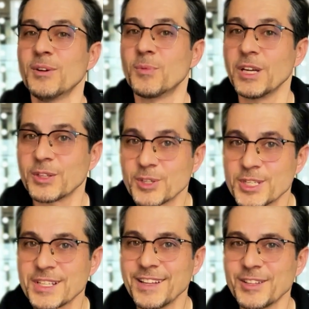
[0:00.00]
We
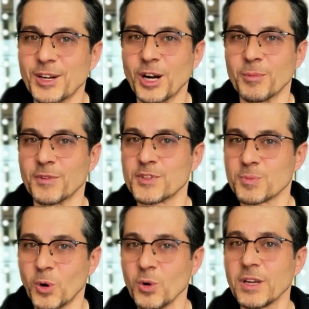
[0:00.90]
understand the harm of
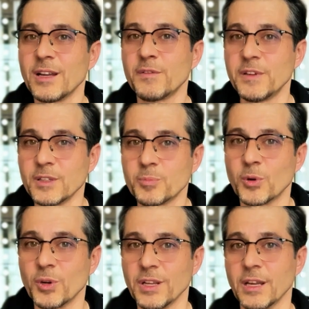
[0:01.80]
smoke and field
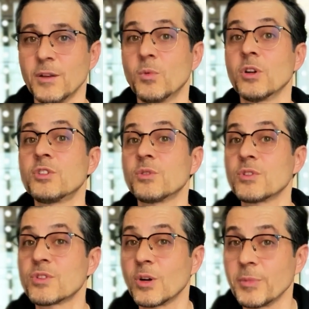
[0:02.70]
burning and want you to
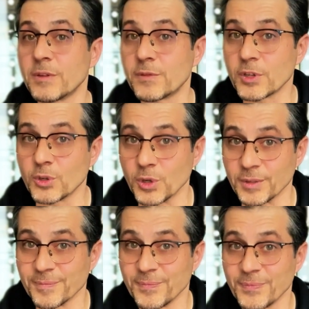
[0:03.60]
stop it for good.
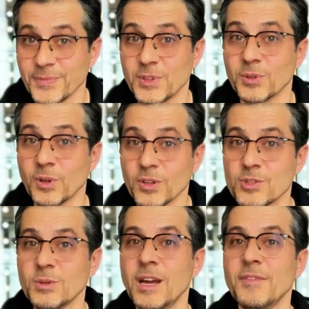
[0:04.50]
You'll
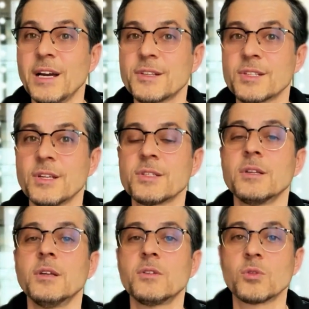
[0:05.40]
also have access
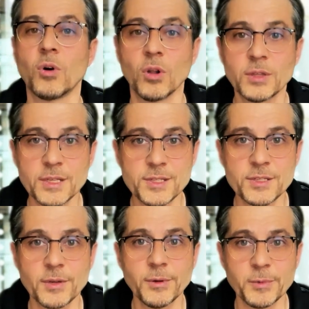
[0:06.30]
to all
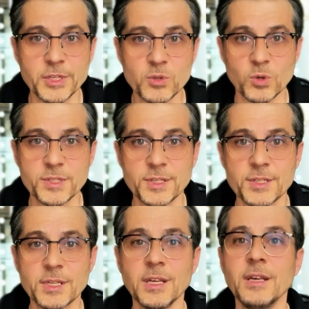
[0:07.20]
necessary
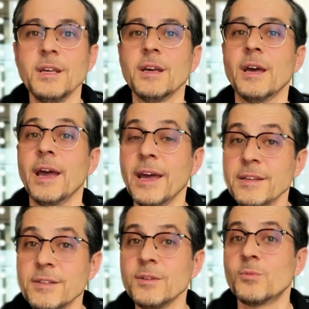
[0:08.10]
resources,
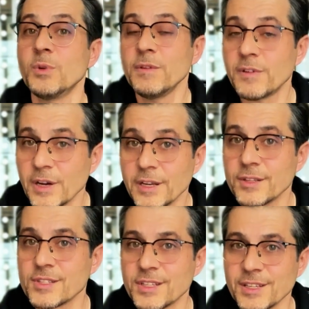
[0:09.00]
and we
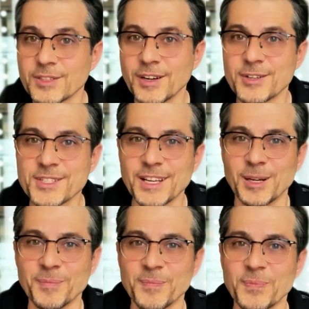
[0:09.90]
finance the entire setup.